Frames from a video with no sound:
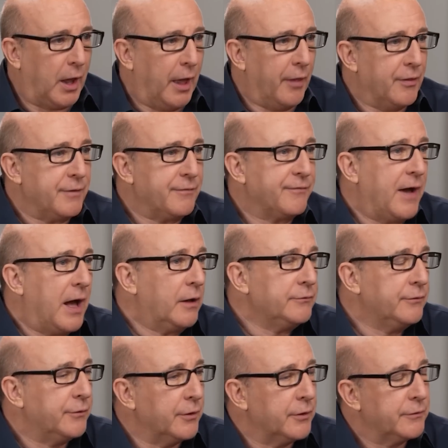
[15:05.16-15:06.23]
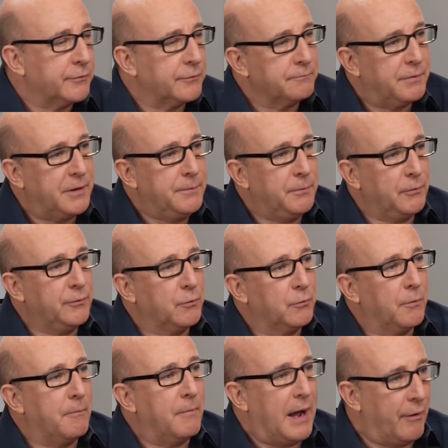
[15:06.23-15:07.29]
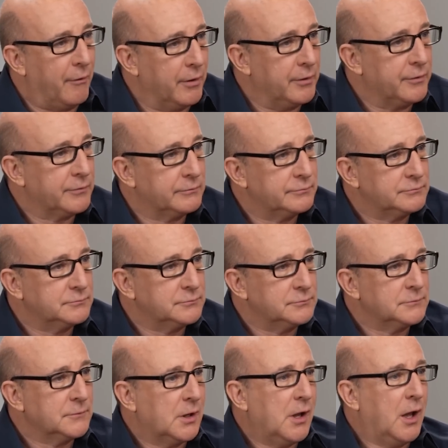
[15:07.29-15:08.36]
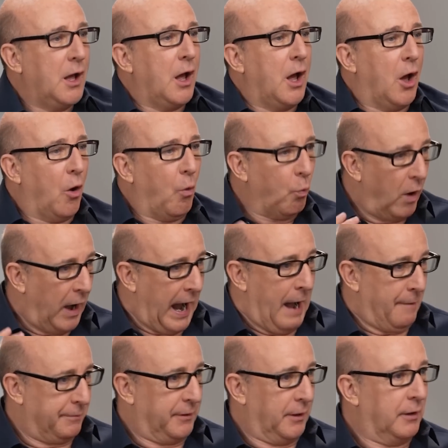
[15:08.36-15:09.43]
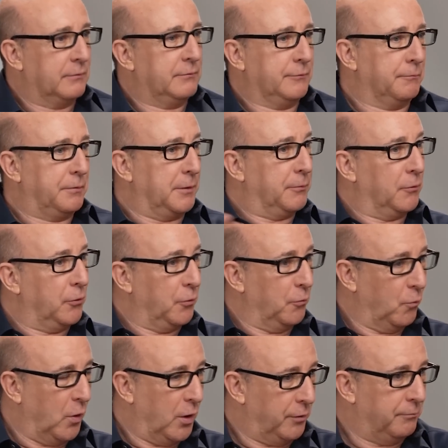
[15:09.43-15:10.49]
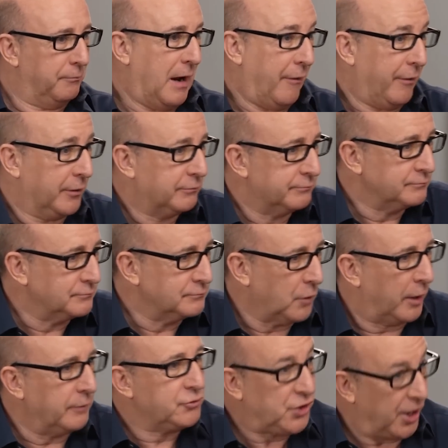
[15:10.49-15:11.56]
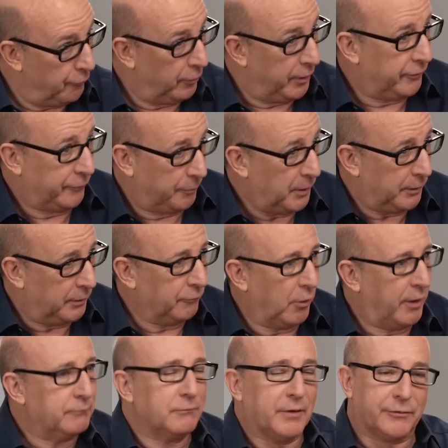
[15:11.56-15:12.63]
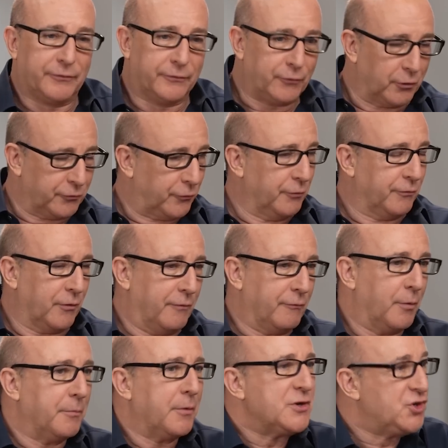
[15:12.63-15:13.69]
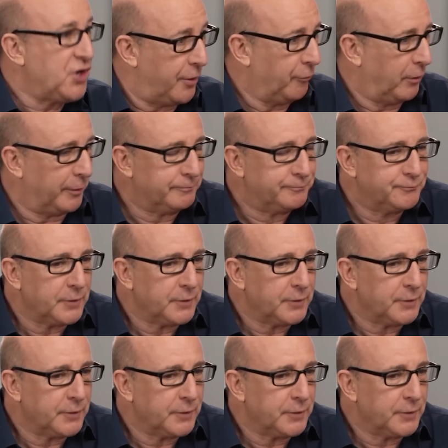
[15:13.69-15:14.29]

and they found that people that were married were happier than people who weren't married, right? Generally speaking, right? This is not true for everyone, but generally.